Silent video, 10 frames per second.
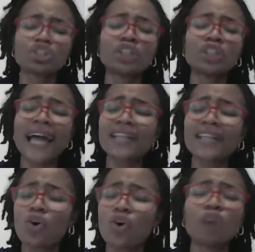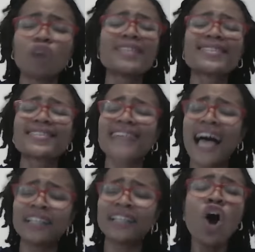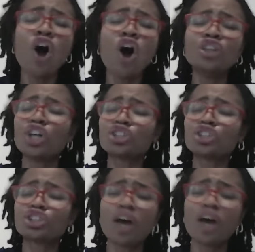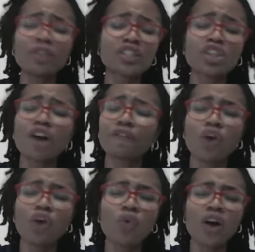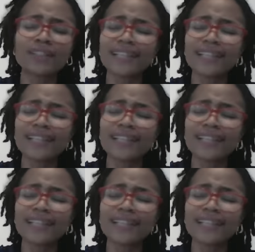Tonight, oh God, we stand on the authority of your word.